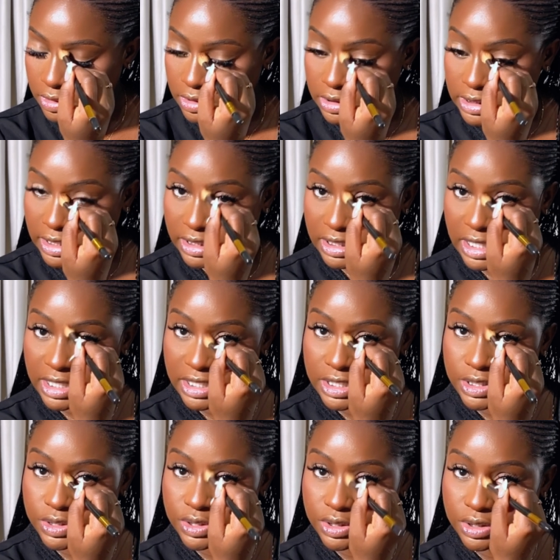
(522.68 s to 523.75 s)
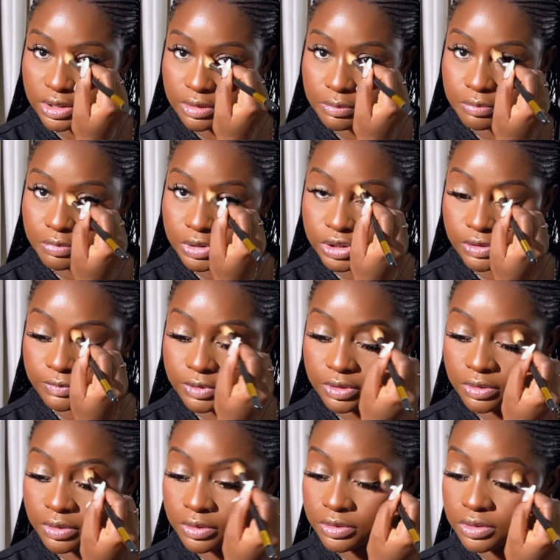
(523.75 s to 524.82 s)
Take that into the bridge of the
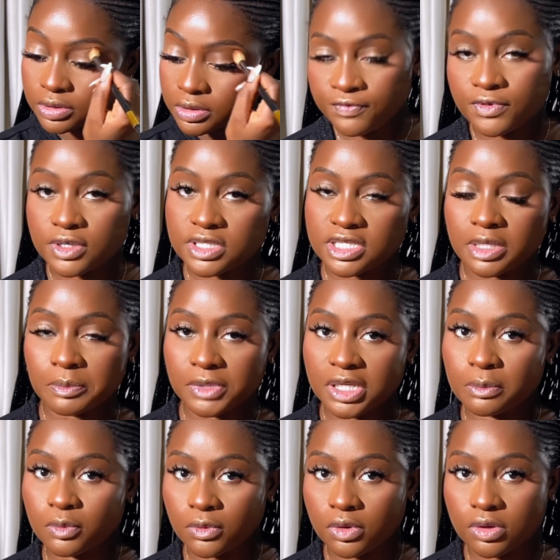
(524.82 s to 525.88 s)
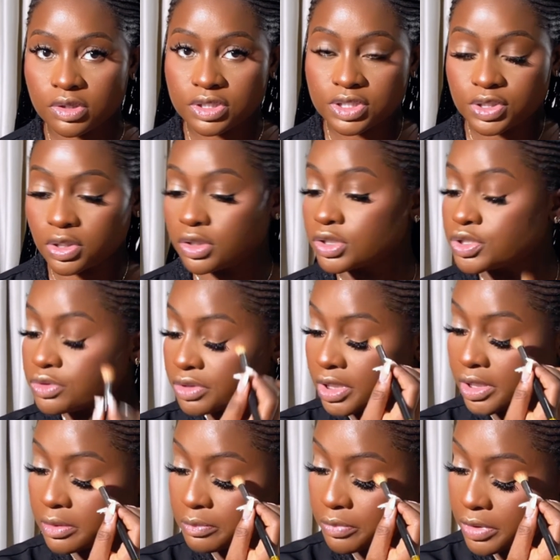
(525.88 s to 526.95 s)
nose. For something more
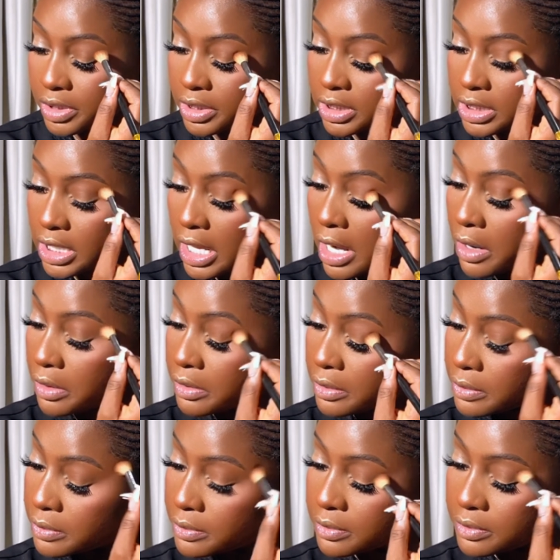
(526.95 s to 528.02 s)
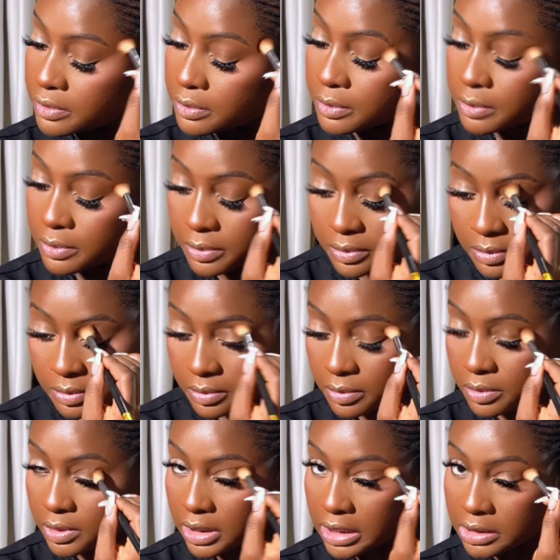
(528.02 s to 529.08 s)
sultry, bring it out
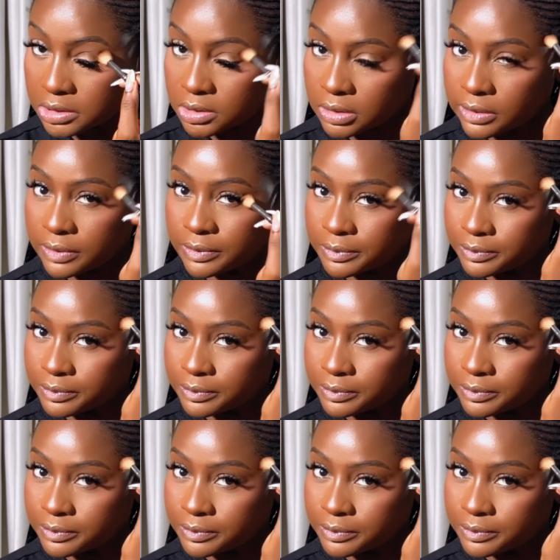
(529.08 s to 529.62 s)
like so.